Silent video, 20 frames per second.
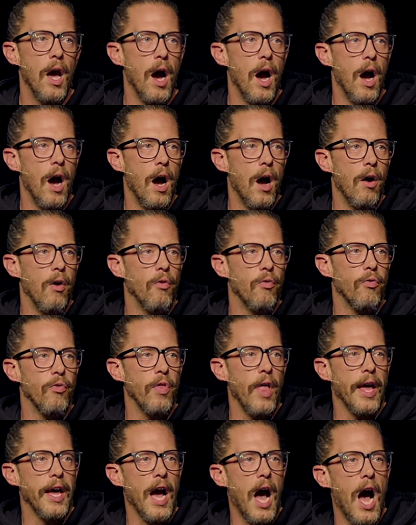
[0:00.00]
of
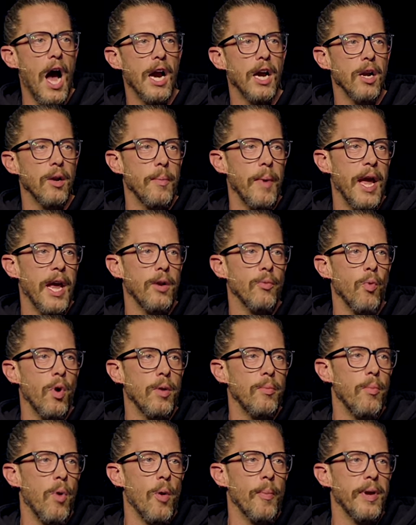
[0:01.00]
like Iron Man
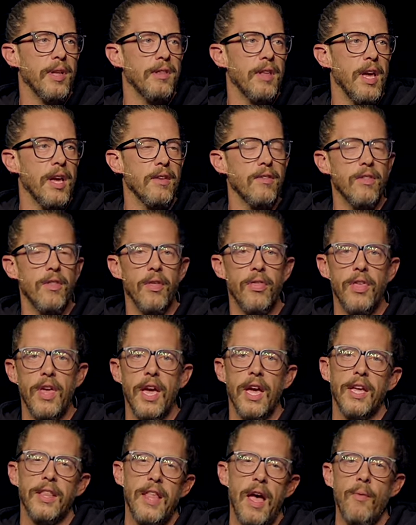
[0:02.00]
one moment takes the
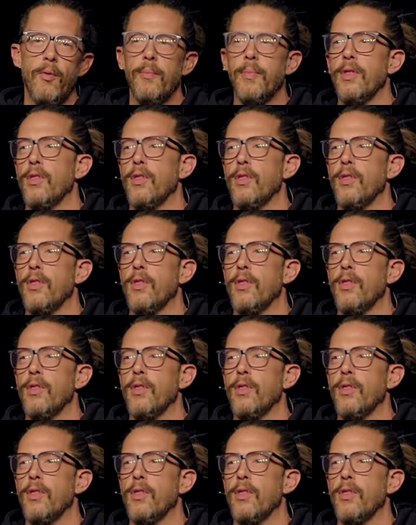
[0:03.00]
thing, and that would